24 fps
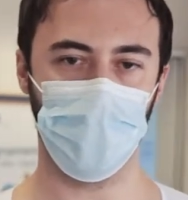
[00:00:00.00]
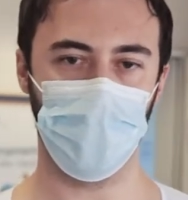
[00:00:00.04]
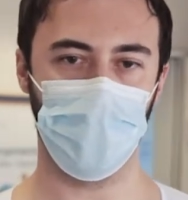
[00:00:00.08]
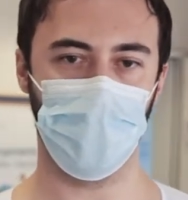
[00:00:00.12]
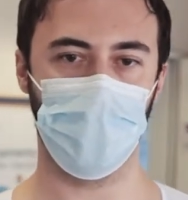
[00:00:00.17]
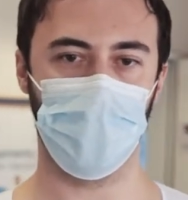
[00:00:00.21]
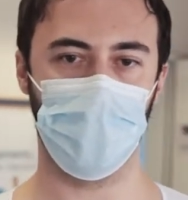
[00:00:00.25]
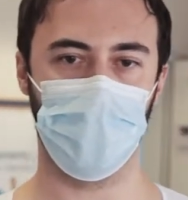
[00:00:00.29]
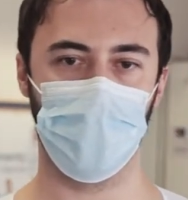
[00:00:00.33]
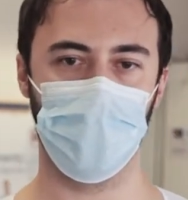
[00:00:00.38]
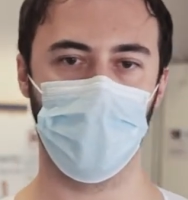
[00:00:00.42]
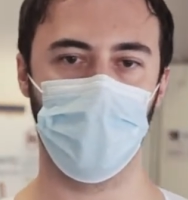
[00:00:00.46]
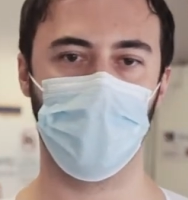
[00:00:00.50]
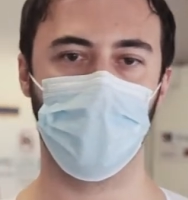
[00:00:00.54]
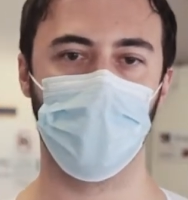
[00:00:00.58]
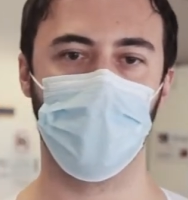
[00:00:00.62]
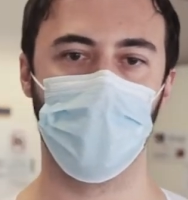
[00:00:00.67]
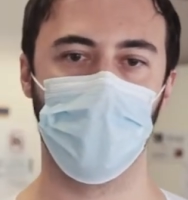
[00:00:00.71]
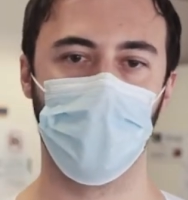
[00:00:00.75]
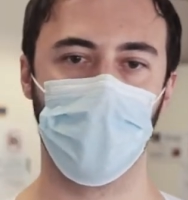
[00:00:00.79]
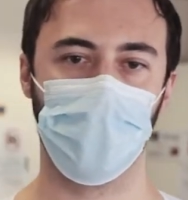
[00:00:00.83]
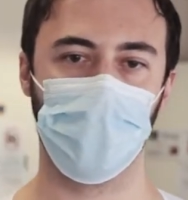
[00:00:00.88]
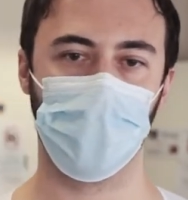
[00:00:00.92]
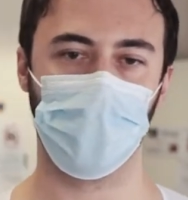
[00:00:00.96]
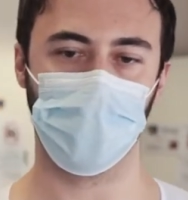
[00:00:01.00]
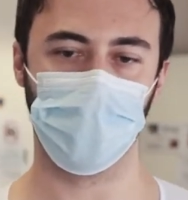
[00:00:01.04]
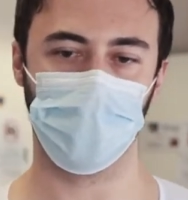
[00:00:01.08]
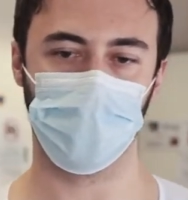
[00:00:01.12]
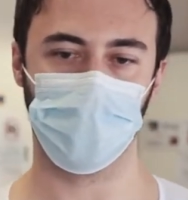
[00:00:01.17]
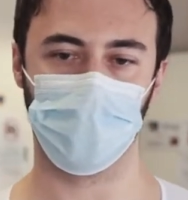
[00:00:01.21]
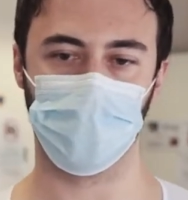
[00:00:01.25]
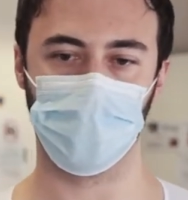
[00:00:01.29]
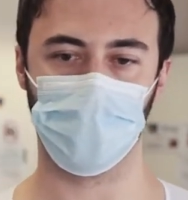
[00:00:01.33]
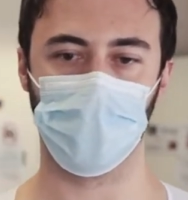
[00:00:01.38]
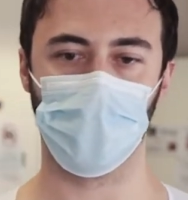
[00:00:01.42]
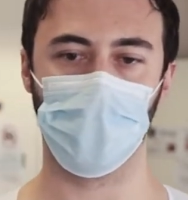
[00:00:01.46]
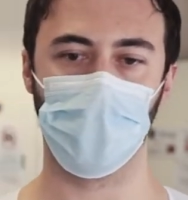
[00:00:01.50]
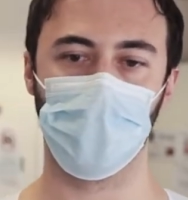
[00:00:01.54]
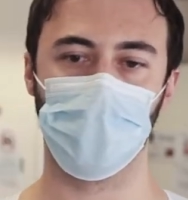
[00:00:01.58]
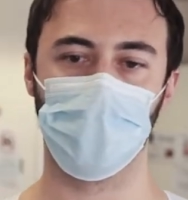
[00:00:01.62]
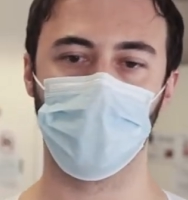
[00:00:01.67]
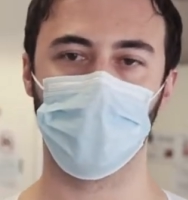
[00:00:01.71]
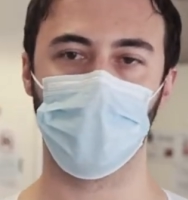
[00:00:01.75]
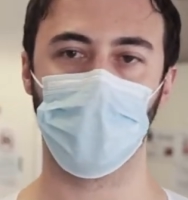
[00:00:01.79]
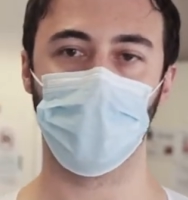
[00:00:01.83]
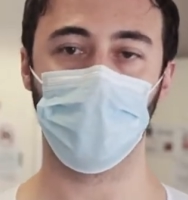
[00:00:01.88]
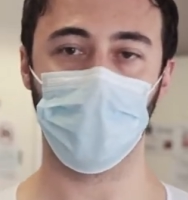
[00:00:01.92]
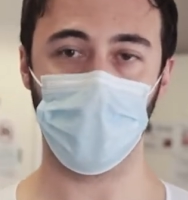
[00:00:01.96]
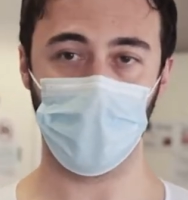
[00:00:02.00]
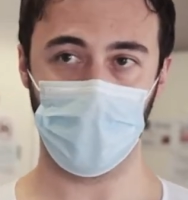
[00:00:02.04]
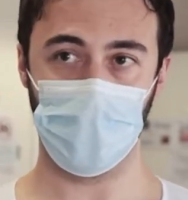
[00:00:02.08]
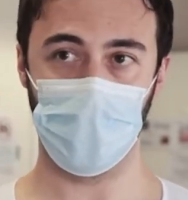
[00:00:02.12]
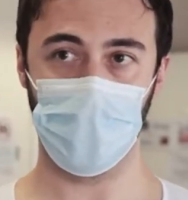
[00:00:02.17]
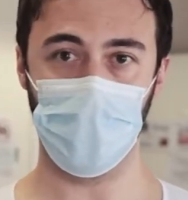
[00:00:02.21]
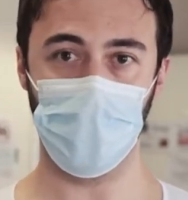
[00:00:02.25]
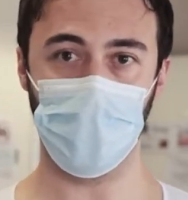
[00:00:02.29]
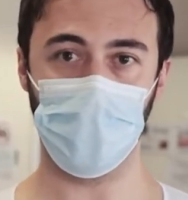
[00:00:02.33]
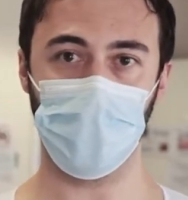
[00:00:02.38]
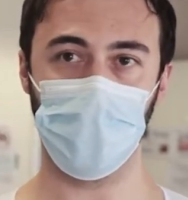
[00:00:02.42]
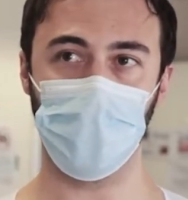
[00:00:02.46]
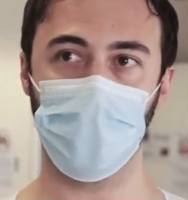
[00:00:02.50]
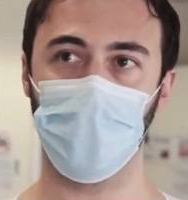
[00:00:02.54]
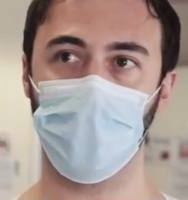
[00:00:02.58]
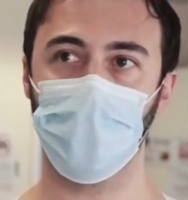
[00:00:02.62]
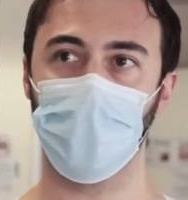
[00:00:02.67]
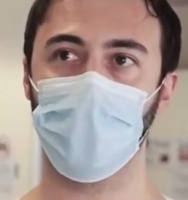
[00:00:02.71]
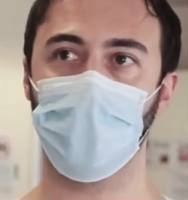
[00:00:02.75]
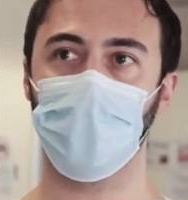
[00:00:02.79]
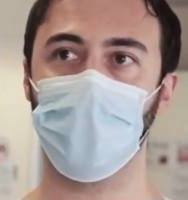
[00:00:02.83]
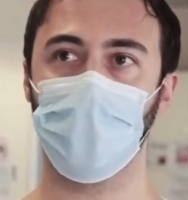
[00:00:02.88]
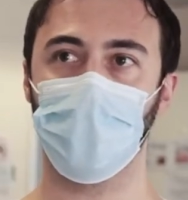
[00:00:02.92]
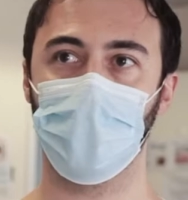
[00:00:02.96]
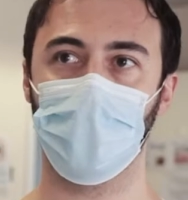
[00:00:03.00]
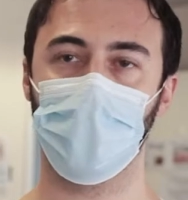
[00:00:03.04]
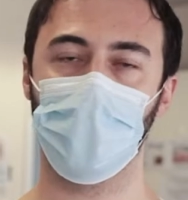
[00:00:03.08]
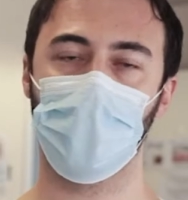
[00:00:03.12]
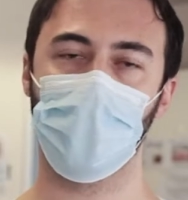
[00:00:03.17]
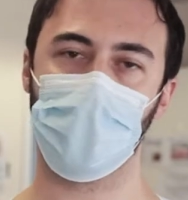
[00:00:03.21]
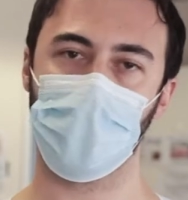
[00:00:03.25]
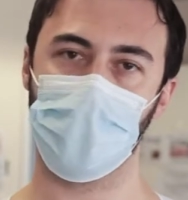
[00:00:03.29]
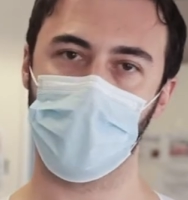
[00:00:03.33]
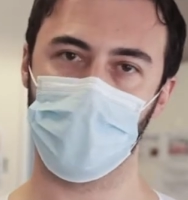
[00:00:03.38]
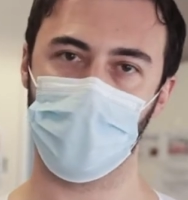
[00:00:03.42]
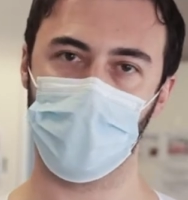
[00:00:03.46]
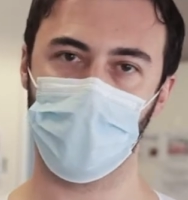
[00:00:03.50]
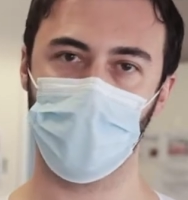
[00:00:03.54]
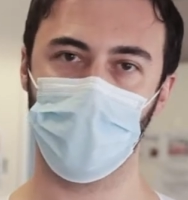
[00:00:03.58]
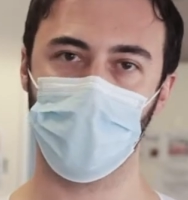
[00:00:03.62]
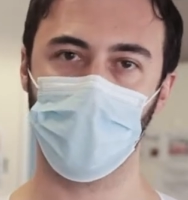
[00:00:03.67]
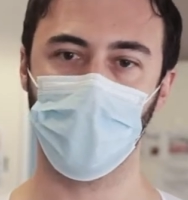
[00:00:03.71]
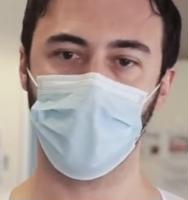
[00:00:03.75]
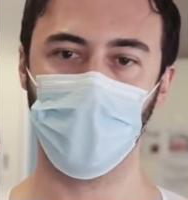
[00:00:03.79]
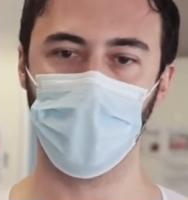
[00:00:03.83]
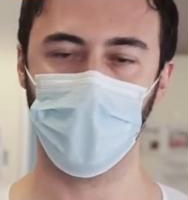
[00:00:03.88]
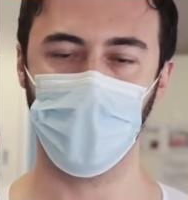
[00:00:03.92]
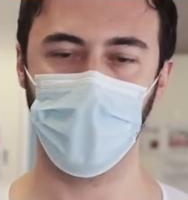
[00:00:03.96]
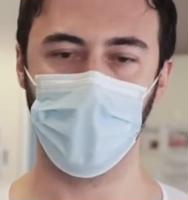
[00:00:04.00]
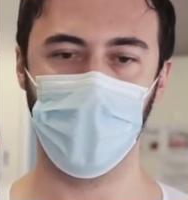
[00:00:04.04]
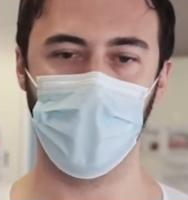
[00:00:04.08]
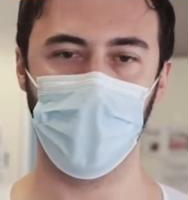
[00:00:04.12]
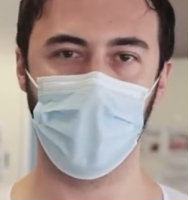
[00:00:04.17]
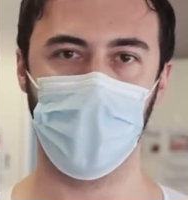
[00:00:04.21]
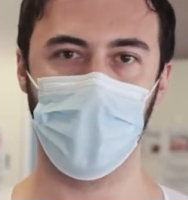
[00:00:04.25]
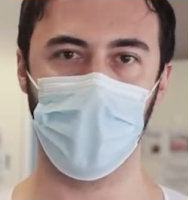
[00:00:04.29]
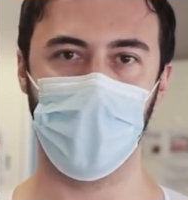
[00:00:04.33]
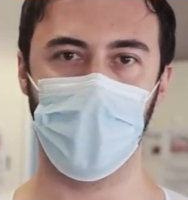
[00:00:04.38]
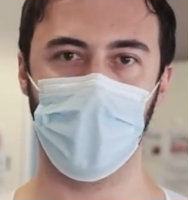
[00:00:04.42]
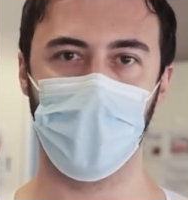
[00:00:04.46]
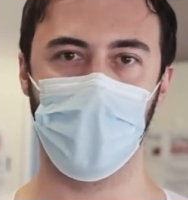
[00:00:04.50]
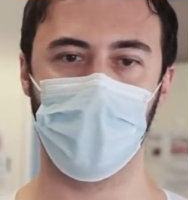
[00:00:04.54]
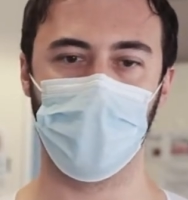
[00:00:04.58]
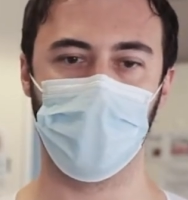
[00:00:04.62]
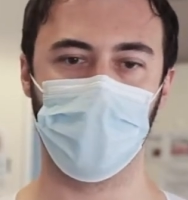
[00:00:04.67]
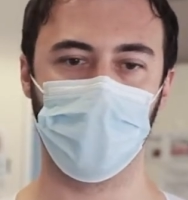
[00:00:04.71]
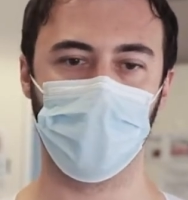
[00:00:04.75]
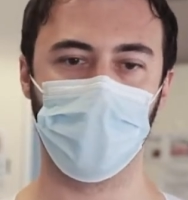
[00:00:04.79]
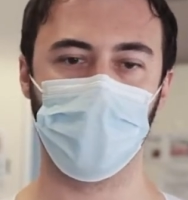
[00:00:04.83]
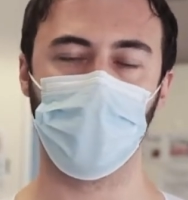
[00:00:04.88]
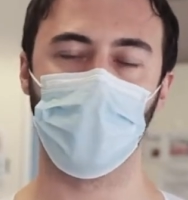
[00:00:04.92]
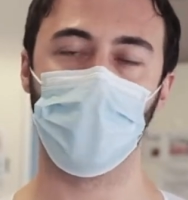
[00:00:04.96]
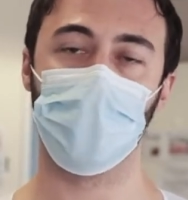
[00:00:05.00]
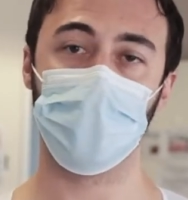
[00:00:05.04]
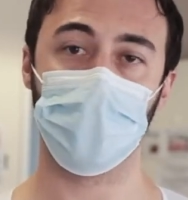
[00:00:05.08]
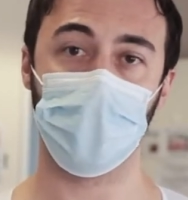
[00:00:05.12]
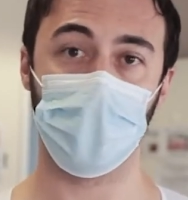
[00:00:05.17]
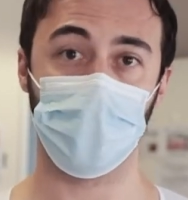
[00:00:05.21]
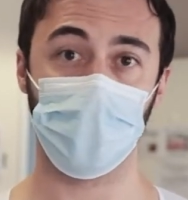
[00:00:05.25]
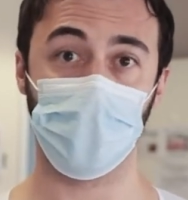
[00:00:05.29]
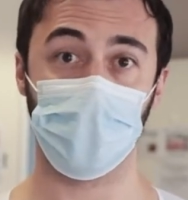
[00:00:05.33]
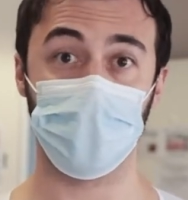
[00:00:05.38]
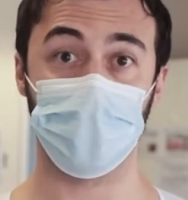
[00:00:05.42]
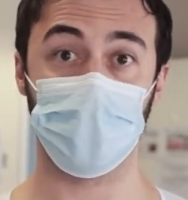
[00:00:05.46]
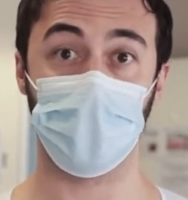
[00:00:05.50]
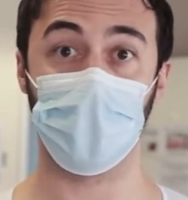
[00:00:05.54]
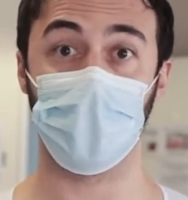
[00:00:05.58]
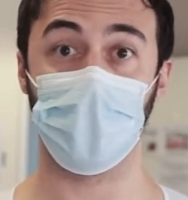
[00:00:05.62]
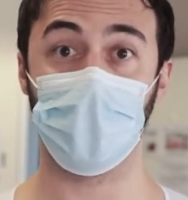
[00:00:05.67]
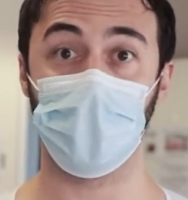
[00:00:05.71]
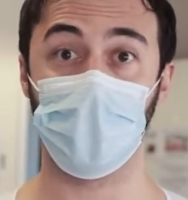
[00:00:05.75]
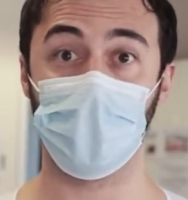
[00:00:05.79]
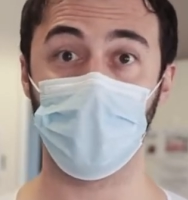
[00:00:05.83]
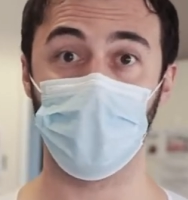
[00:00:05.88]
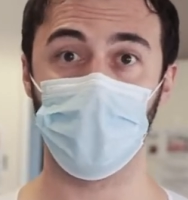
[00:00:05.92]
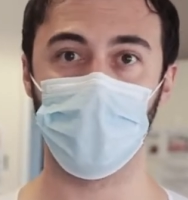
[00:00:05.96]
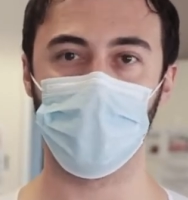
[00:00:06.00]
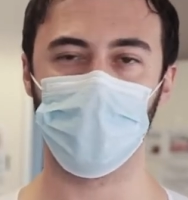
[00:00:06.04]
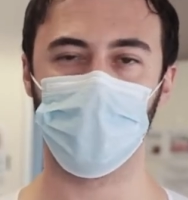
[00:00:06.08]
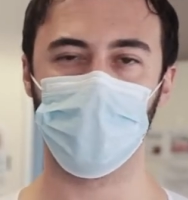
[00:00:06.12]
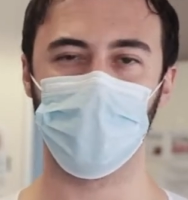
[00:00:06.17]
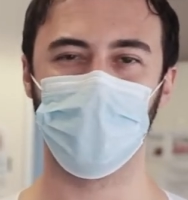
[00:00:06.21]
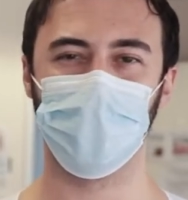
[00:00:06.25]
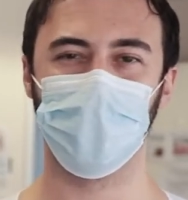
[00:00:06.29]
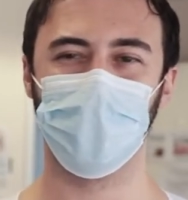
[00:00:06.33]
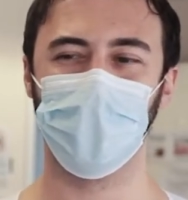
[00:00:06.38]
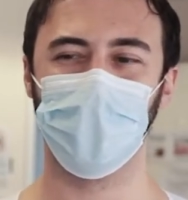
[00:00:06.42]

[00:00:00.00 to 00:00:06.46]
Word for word: I'm a Chef de Clinique here in Locarno and in obstetrics and gynecology.